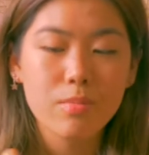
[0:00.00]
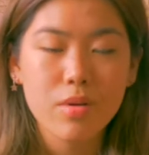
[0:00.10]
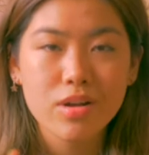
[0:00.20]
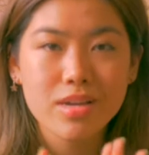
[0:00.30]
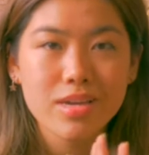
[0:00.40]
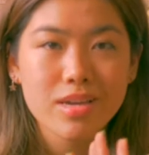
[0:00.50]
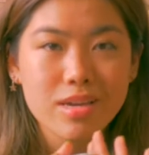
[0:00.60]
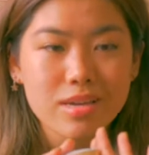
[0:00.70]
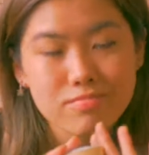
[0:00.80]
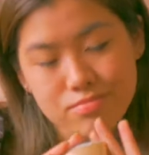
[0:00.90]

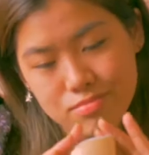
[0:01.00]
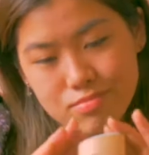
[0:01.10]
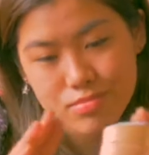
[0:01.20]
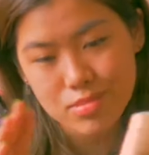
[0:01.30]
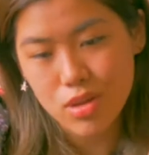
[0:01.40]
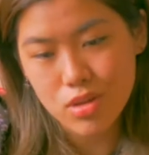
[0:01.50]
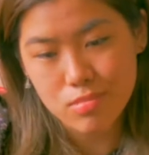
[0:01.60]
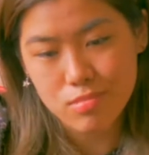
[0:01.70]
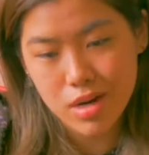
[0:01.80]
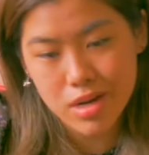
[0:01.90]
marketing
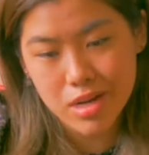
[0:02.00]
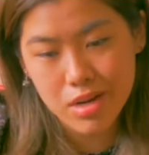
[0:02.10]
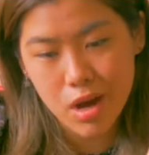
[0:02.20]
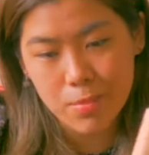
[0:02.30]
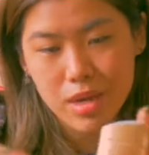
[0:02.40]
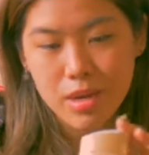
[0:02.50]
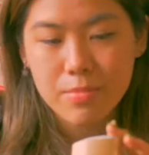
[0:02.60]
got me.